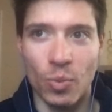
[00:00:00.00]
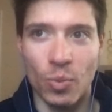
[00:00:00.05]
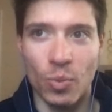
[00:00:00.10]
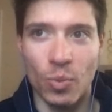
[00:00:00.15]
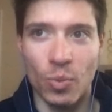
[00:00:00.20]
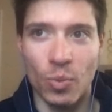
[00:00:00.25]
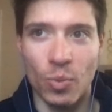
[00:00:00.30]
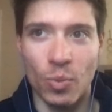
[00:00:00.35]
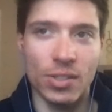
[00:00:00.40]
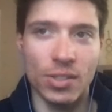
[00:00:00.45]

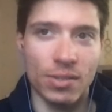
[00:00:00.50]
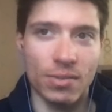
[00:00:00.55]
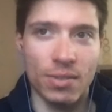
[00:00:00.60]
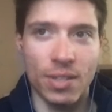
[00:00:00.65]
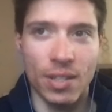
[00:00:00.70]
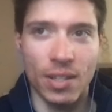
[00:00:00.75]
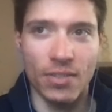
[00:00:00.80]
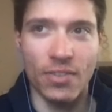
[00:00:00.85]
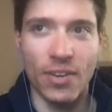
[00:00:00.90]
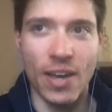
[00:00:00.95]
points
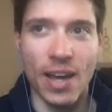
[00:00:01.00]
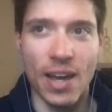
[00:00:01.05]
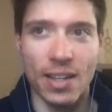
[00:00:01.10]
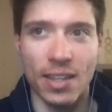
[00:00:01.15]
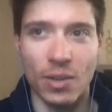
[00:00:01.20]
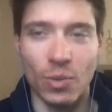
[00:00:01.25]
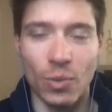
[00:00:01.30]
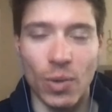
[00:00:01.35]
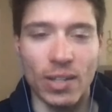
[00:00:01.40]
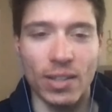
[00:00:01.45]
to the
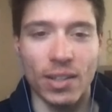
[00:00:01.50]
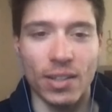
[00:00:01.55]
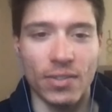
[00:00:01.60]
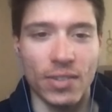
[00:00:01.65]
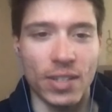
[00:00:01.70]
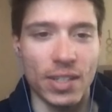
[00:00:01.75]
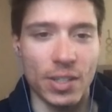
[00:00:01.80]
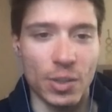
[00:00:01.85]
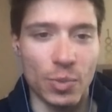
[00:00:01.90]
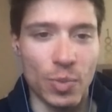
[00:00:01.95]
fact that
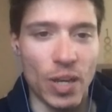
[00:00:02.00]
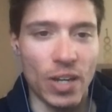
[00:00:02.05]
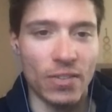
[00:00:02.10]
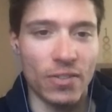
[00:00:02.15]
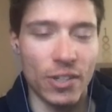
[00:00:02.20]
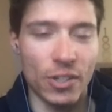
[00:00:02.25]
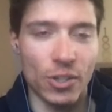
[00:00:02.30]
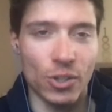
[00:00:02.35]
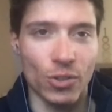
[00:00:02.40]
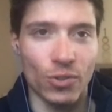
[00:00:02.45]
weightlifting is
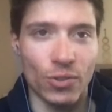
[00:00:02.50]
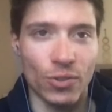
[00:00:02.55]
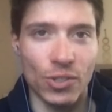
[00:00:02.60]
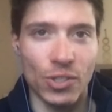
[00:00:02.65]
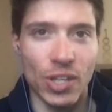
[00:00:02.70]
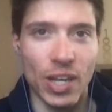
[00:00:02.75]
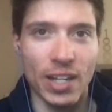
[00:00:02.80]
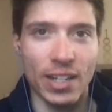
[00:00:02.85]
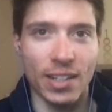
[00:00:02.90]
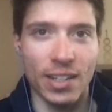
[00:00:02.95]
beneficial for
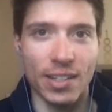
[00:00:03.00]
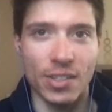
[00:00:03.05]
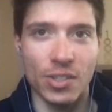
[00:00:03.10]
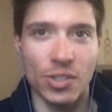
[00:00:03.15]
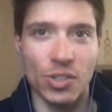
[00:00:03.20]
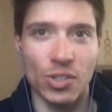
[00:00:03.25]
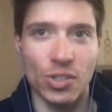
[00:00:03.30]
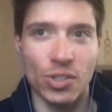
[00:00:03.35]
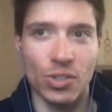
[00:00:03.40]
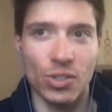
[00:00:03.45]

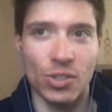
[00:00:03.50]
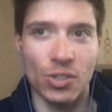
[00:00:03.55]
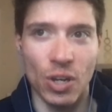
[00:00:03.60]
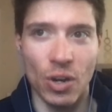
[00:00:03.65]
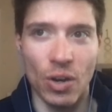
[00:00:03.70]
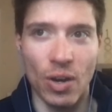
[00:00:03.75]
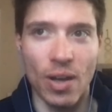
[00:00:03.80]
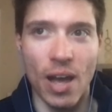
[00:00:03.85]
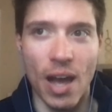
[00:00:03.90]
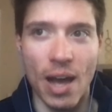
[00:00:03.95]
cyclists.
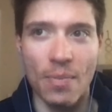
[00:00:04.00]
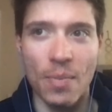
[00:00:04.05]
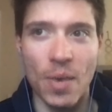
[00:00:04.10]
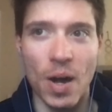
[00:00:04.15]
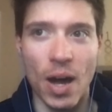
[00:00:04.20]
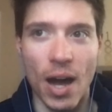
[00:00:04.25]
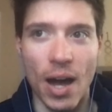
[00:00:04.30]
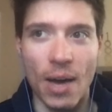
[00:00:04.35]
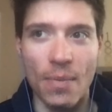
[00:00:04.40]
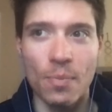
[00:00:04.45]
So
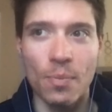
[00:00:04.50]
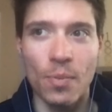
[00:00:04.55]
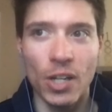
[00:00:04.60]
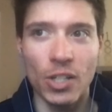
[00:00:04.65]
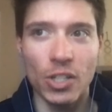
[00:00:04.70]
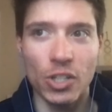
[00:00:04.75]
I'm much